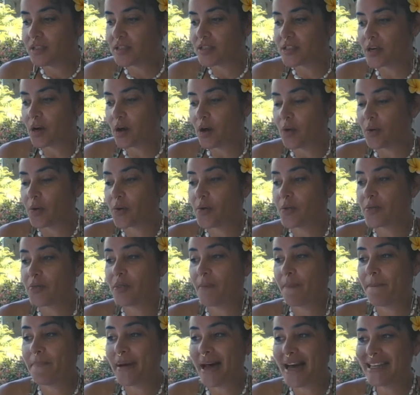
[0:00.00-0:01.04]
So the
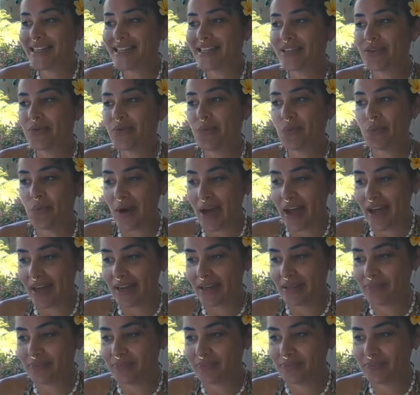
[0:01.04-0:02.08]
best
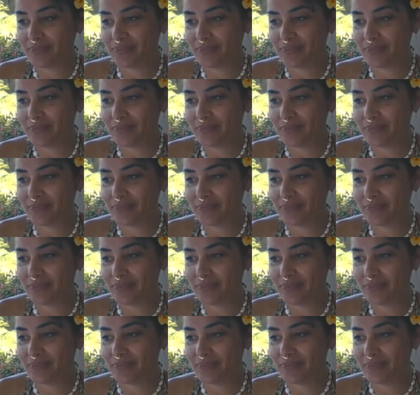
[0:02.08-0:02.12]
way